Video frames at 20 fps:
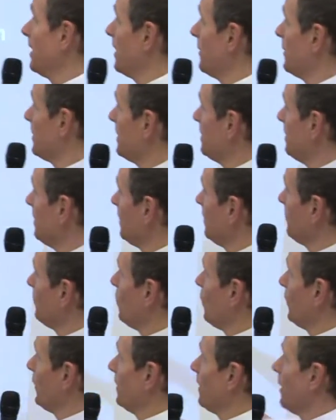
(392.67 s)
there was still
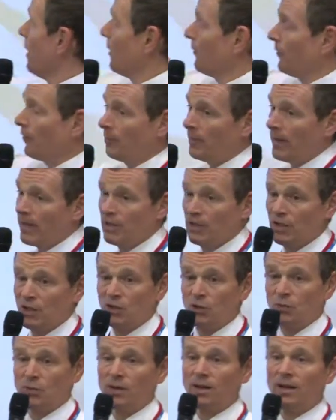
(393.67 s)
more than half of
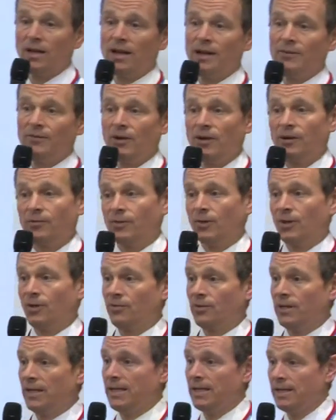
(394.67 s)
patients were alive after
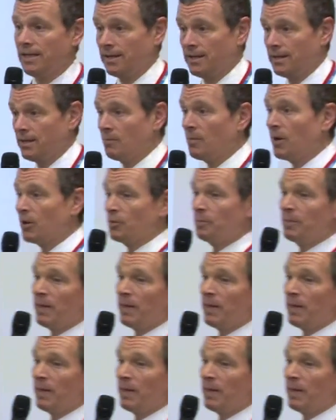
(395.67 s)
3 years, so much